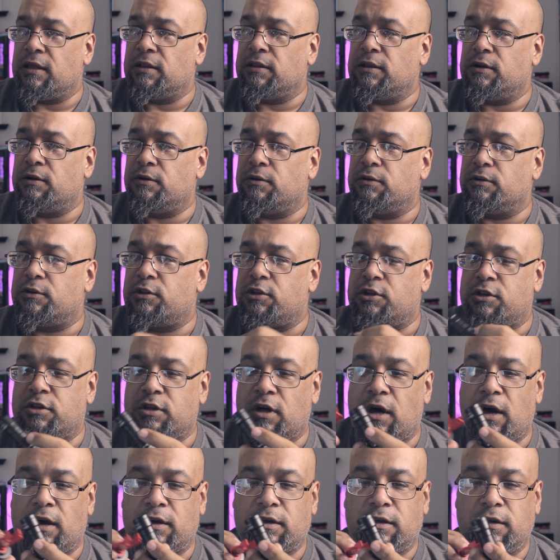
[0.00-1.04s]
little
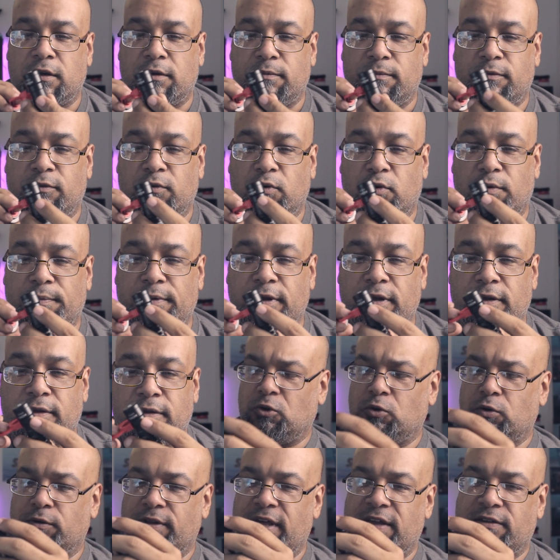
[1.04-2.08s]
shock absorbing.
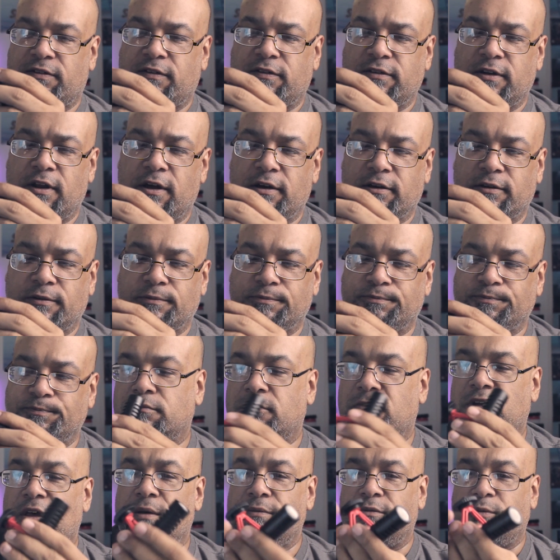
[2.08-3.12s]
Ooh, that's snug.
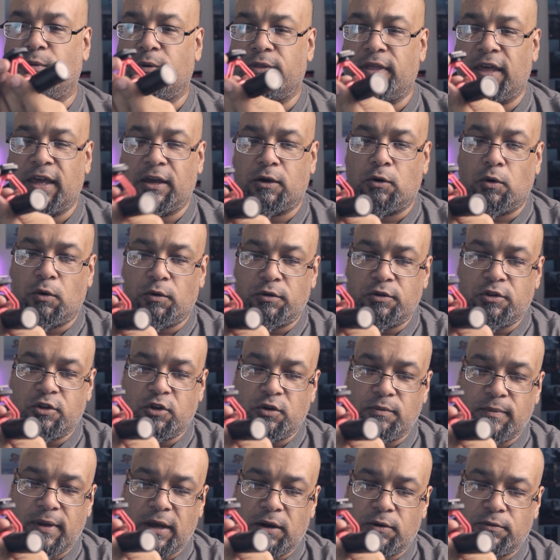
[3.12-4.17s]
Comes with a cold
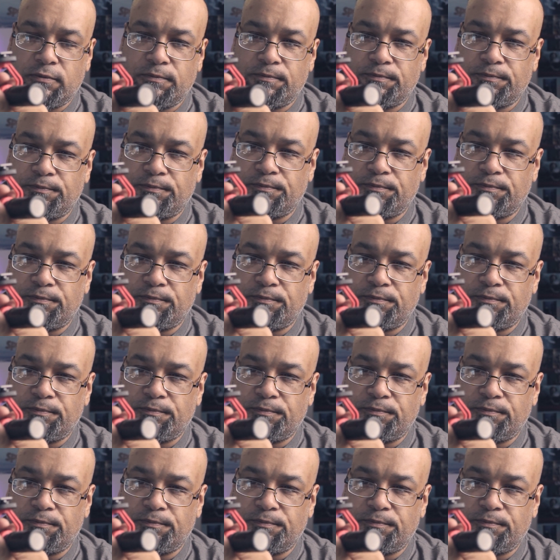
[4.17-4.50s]
shoe mount